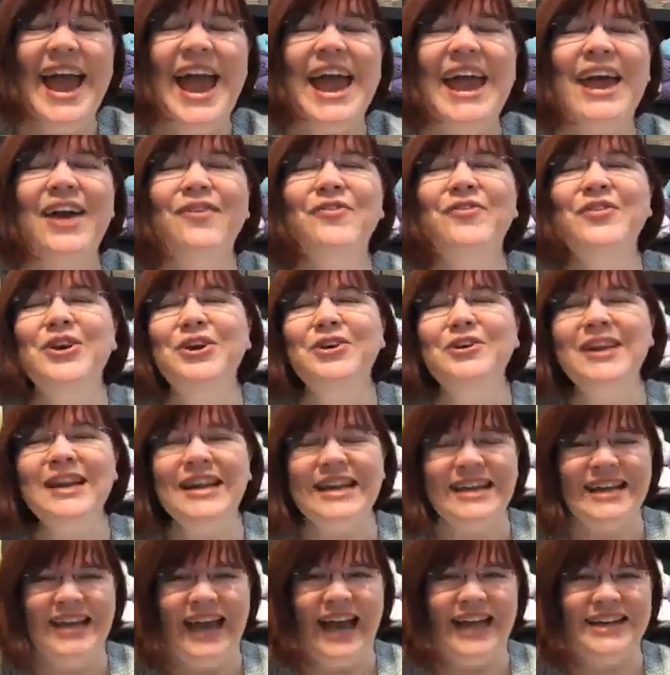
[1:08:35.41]
if you
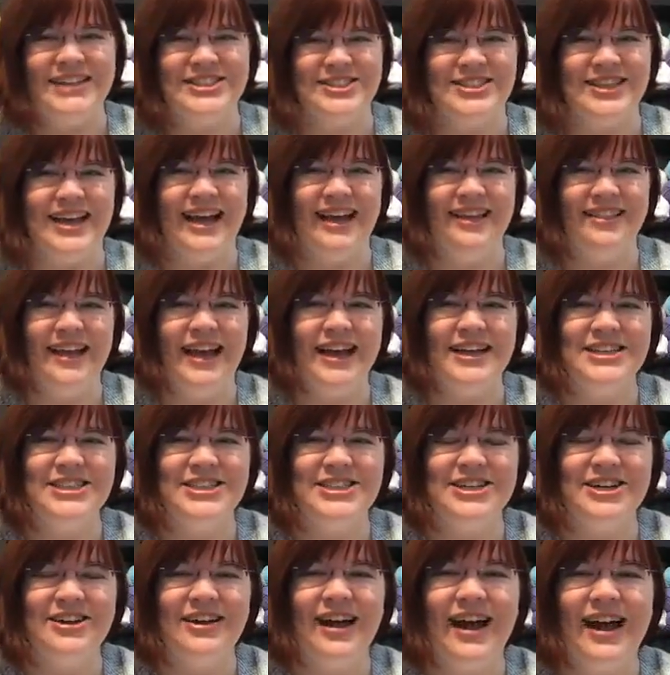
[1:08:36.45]
didn't catch that last
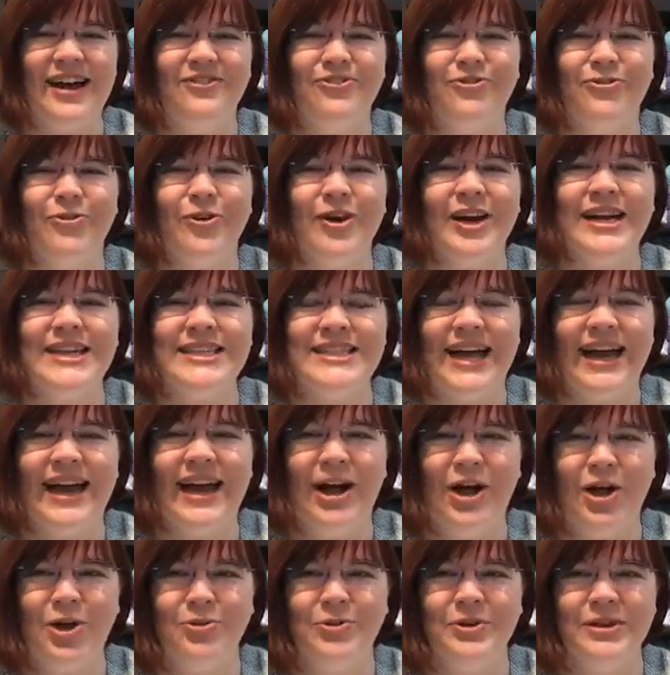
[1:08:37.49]
year, I freaked
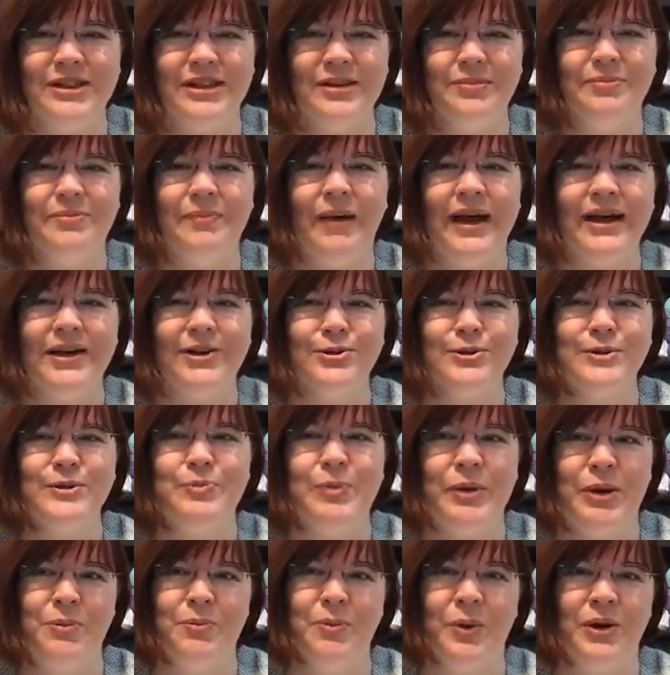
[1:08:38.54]
out with the Michael's
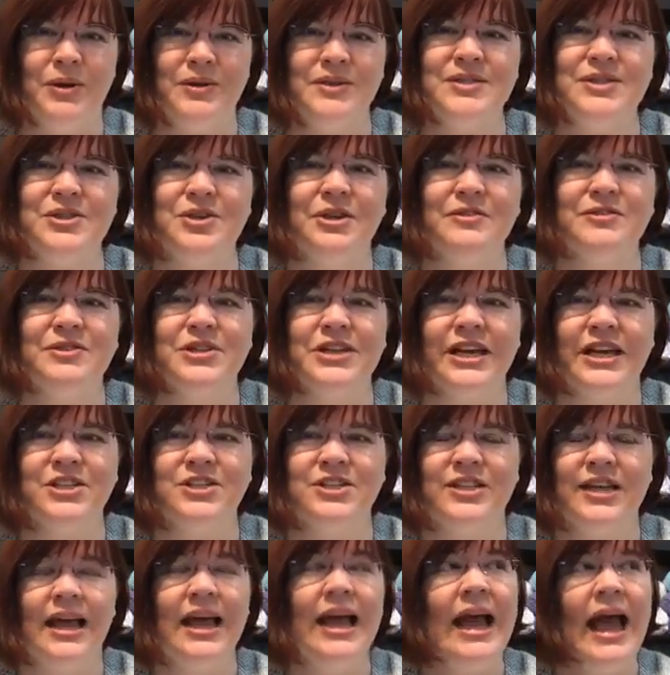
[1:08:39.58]
Big Balls. you have to catch
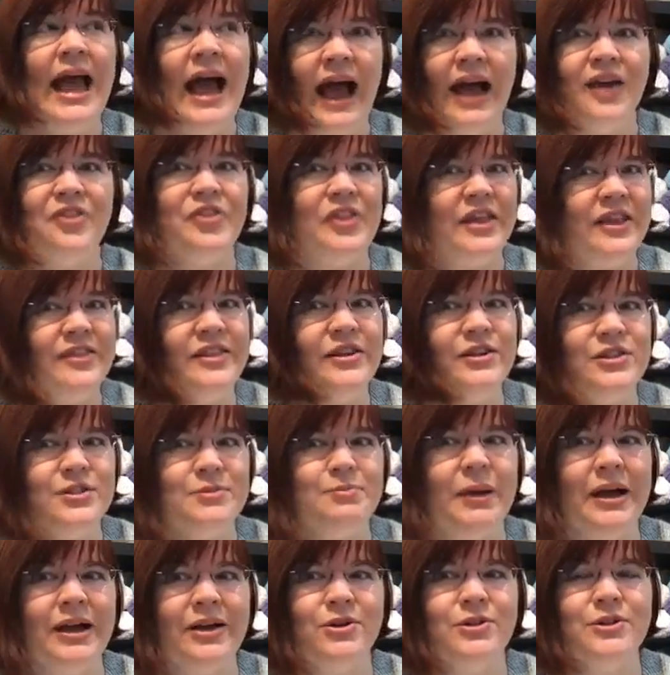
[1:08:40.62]
that. I think there's
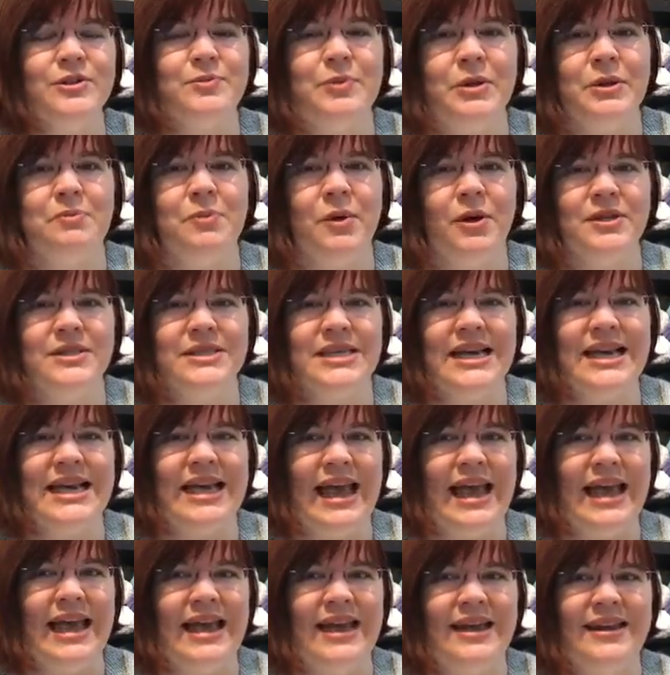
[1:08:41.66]
Michael's Big Balls
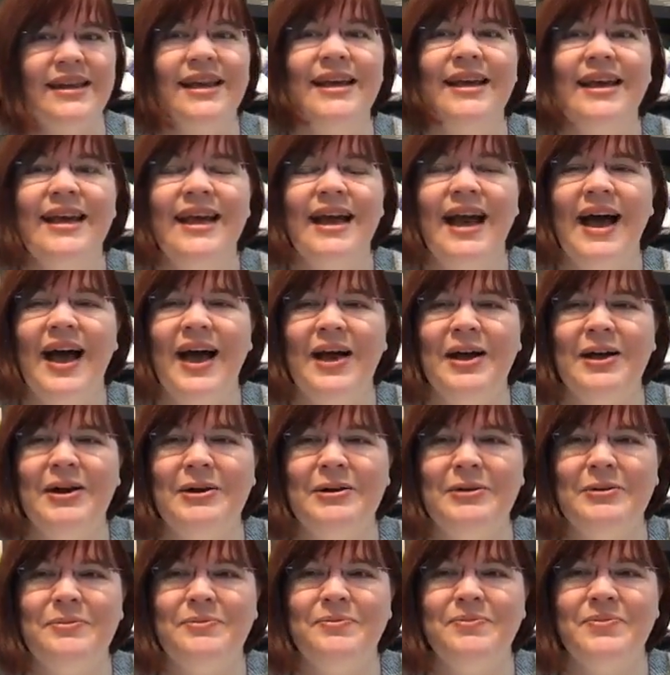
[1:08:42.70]
again.
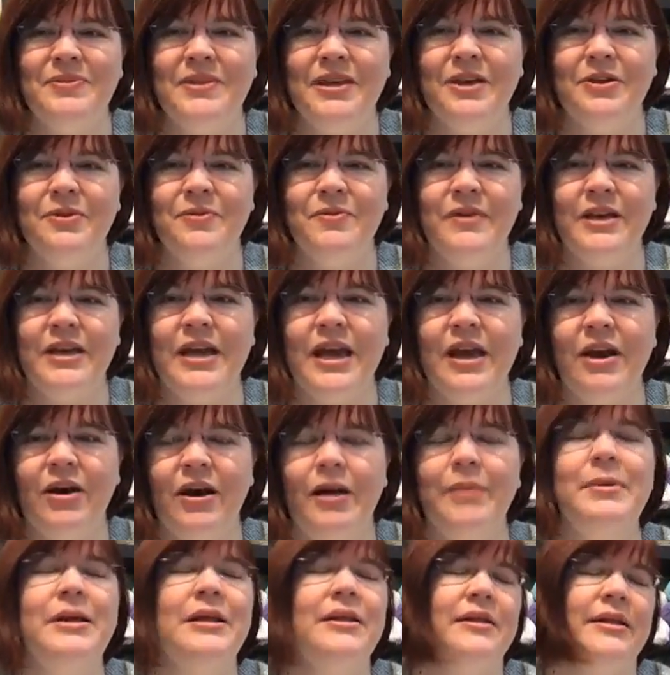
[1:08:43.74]
Um, the the
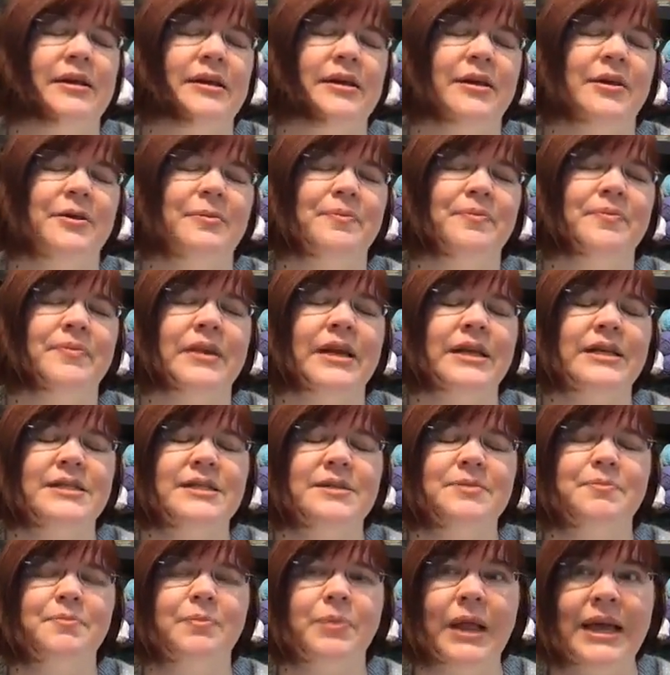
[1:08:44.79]
I mean the um,
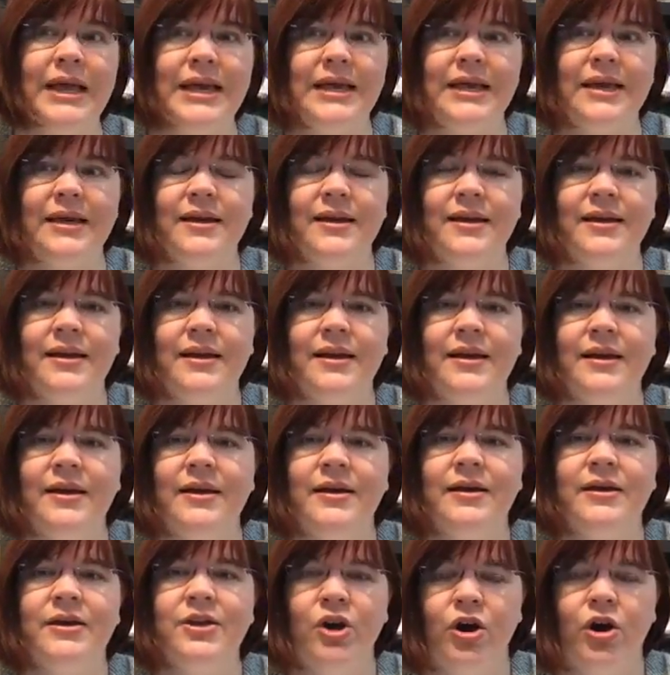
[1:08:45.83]
it's blanket
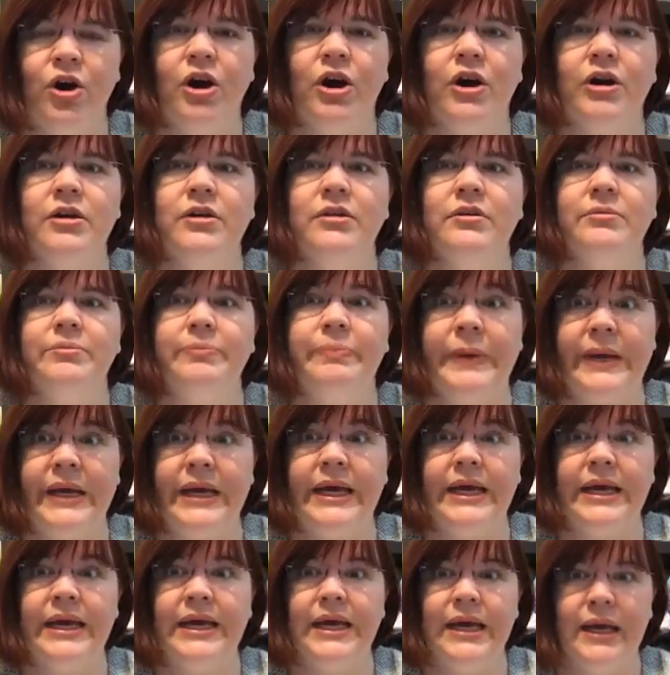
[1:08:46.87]
yarn
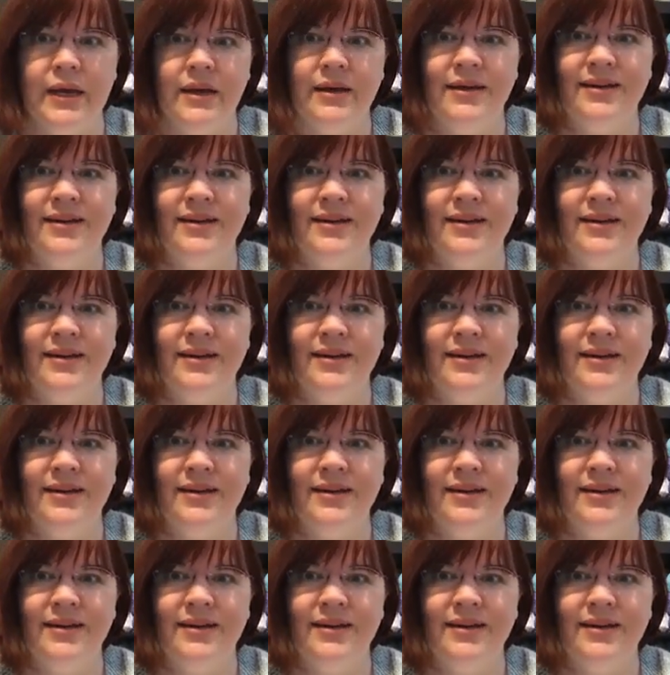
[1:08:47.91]
big,